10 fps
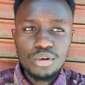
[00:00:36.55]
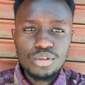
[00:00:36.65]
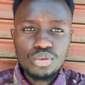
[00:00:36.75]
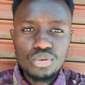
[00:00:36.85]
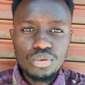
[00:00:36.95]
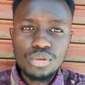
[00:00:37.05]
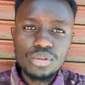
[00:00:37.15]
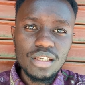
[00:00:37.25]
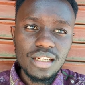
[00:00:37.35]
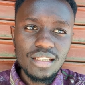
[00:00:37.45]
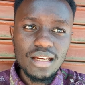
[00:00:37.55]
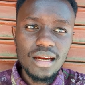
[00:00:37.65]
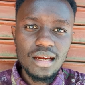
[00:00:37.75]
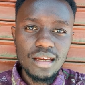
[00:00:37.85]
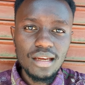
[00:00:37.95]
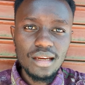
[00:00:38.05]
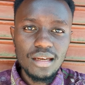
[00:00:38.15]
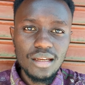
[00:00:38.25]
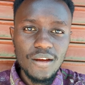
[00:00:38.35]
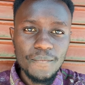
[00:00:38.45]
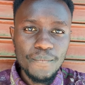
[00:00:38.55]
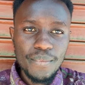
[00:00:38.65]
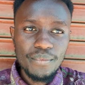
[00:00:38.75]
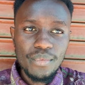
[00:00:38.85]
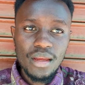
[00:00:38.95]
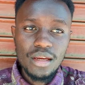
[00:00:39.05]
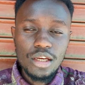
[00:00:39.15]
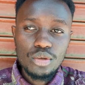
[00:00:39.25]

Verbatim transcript: gone to school together and uh,